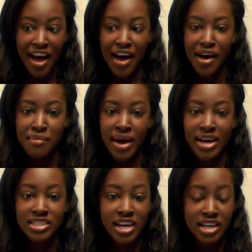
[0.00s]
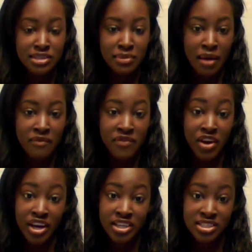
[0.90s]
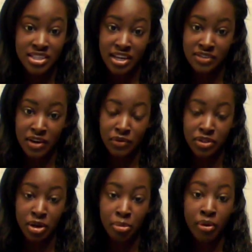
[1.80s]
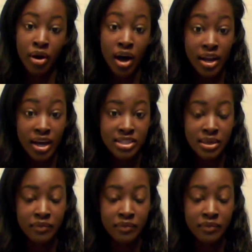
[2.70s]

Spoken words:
As a customer, I'm very dissatisfied with their product.